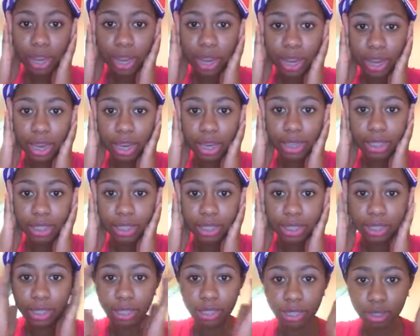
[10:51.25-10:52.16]

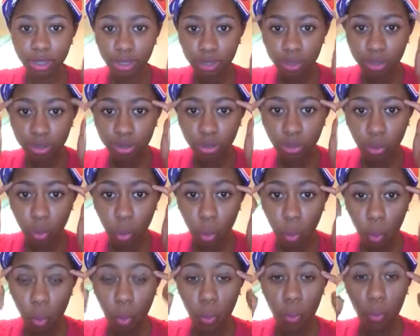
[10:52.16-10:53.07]
And
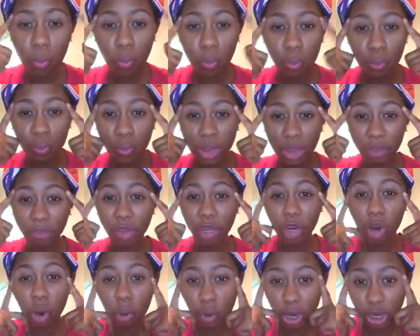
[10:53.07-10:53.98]
if
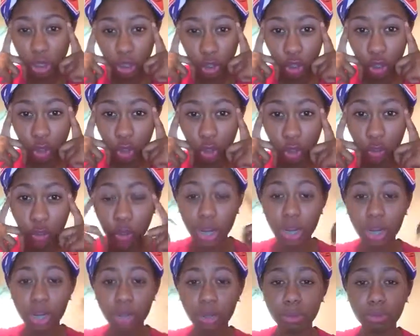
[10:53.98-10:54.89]
you're going to
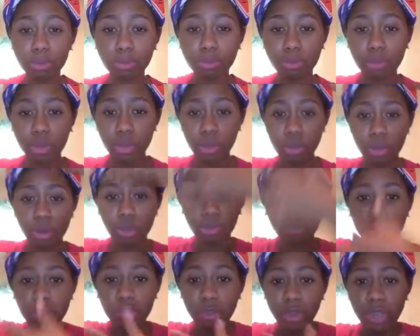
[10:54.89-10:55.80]
do a
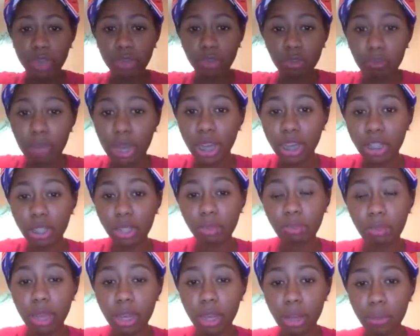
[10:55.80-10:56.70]
full face of
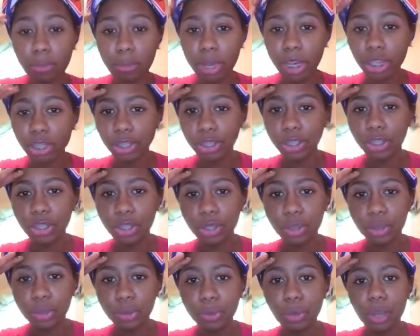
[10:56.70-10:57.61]
makeup, make sure
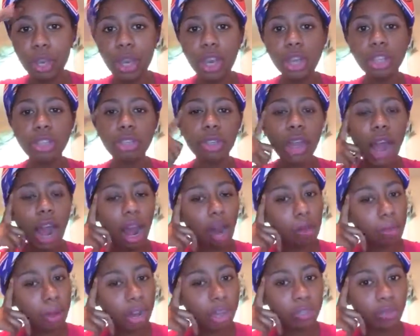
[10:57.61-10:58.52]
you do your
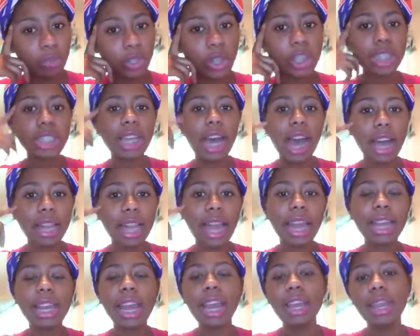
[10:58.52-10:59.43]
eyebrows first,
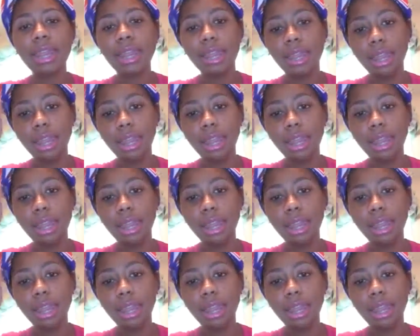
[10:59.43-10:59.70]
highlight, and